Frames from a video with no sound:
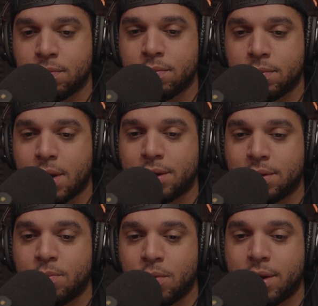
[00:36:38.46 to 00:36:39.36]
That's
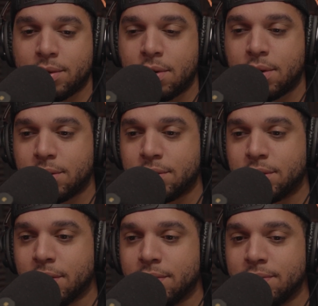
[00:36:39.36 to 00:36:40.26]
someone that's called to
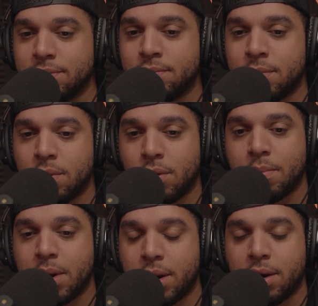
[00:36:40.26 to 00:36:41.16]
serve
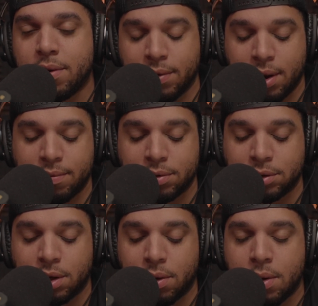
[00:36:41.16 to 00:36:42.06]
on many different levels.
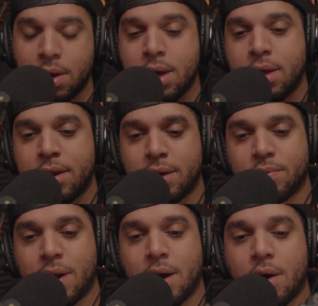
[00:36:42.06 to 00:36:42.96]
So that's
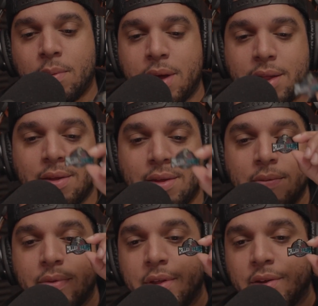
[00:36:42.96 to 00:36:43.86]
what I hope that
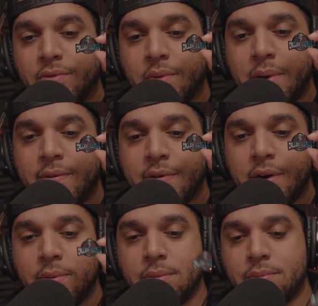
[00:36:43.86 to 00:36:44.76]
this would be for
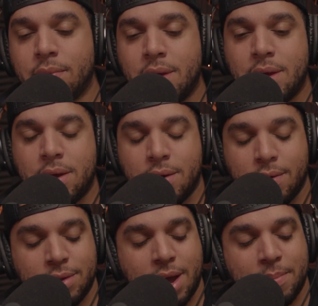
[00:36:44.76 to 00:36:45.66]
you.
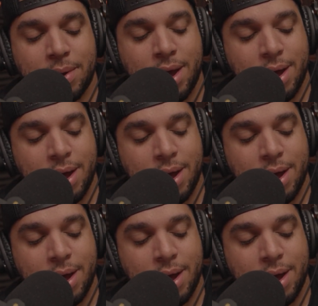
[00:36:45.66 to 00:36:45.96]
On top of that,